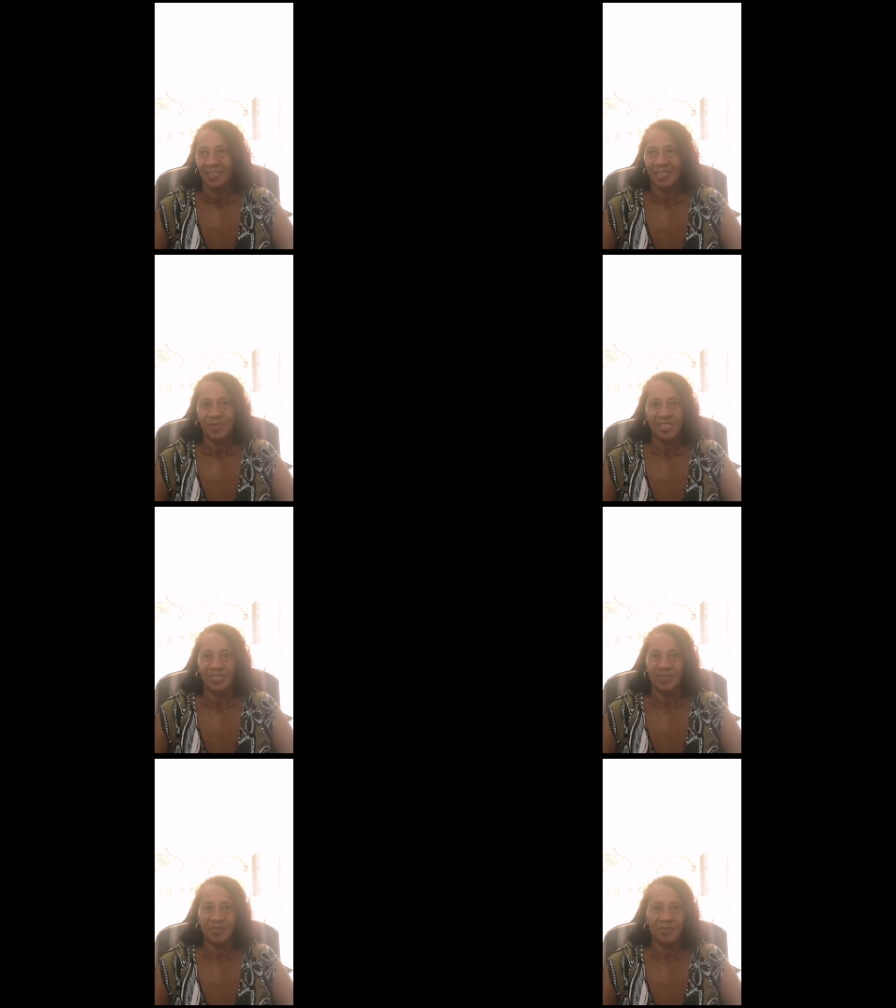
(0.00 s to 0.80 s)
some of the
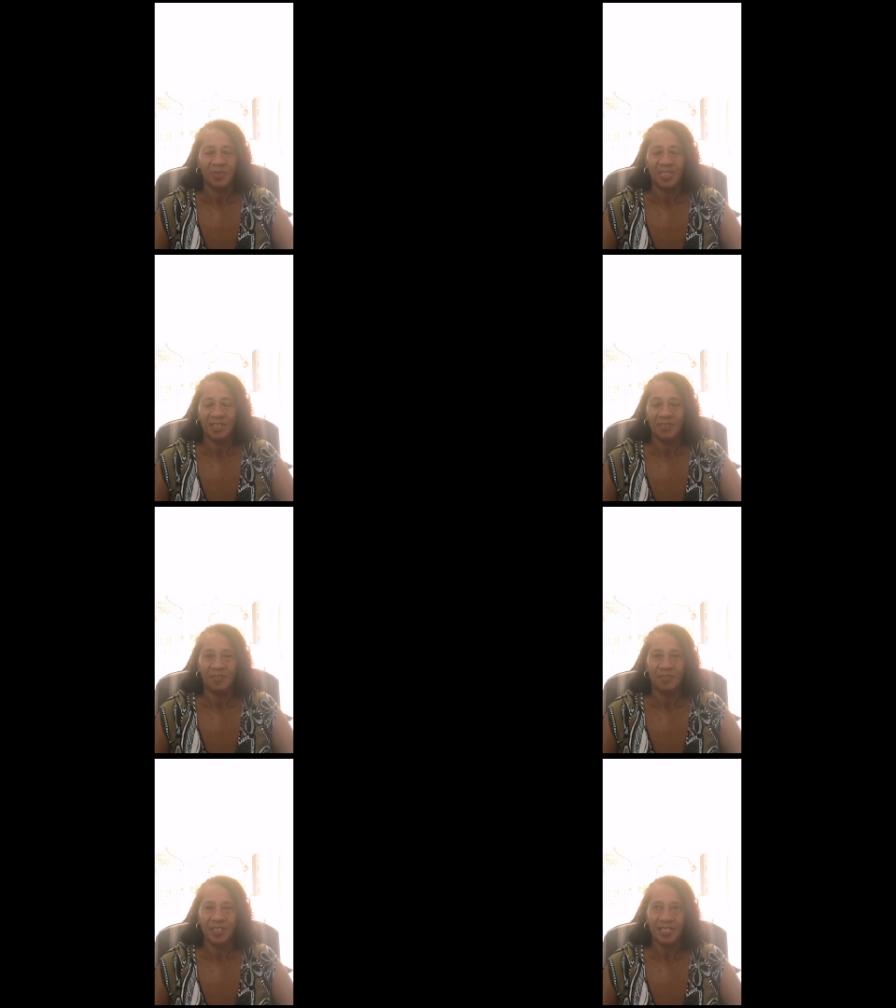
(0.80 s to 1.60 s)
stuff wouldn't even
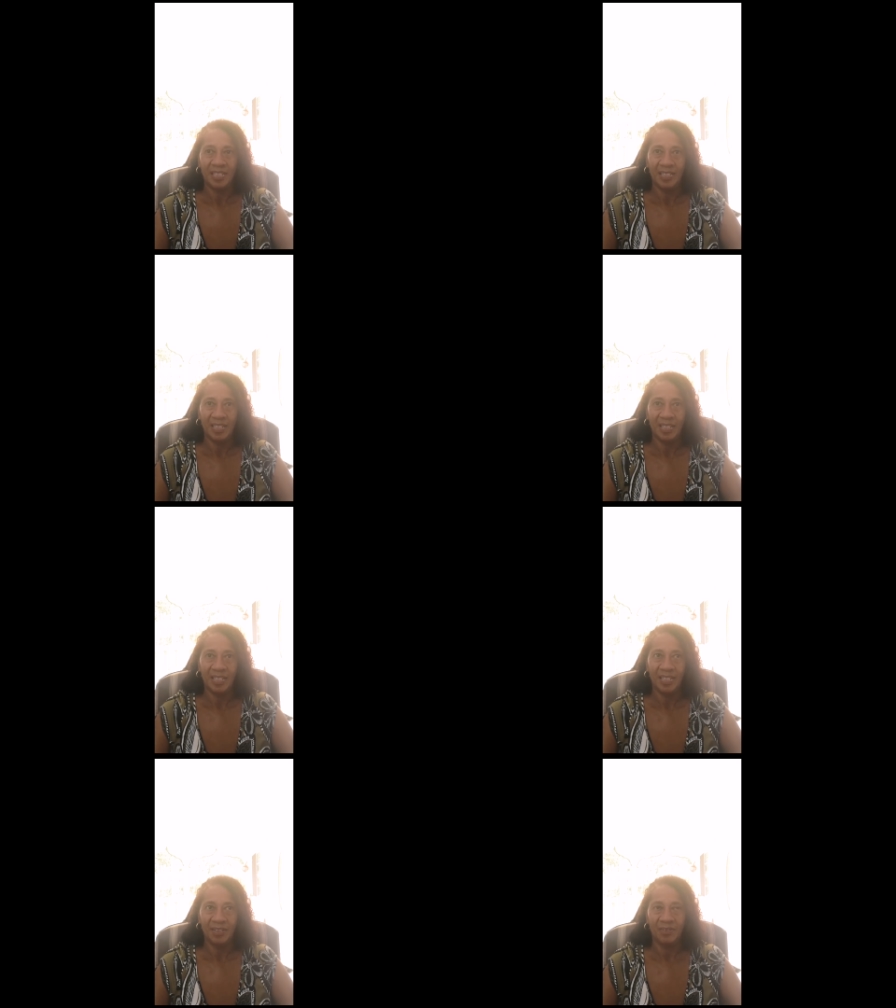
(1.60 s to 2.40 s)
fit in
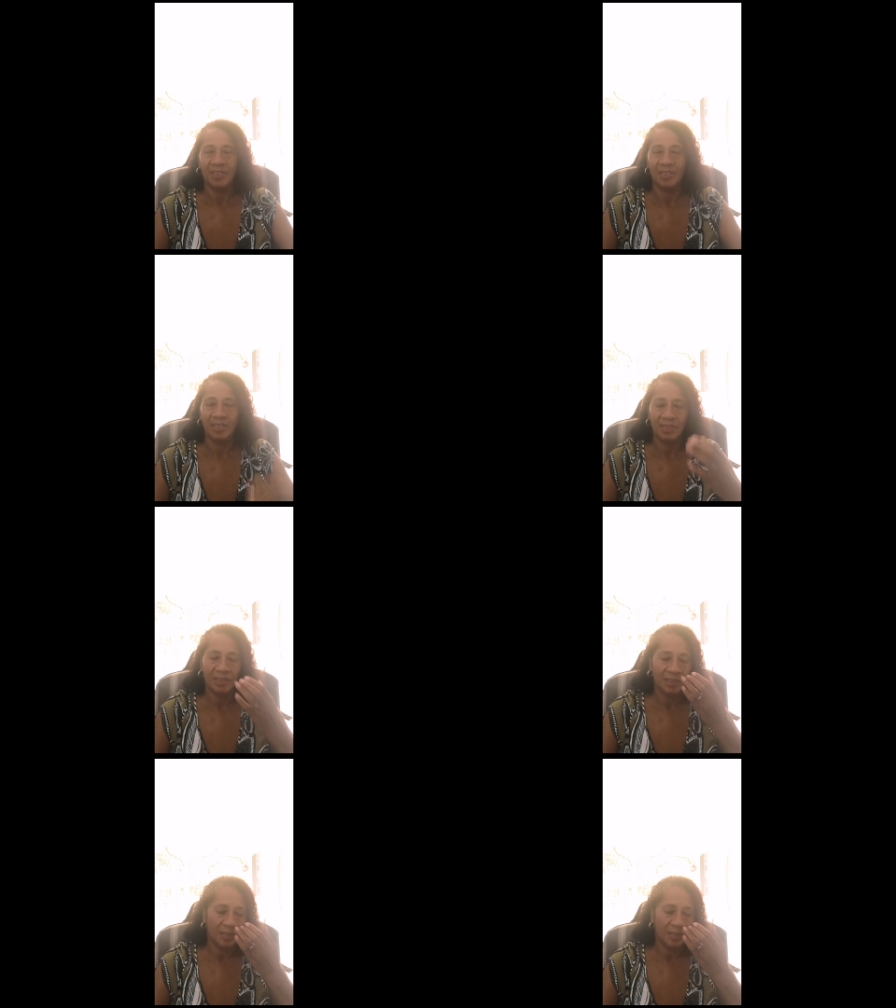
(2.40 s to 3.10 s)
there, and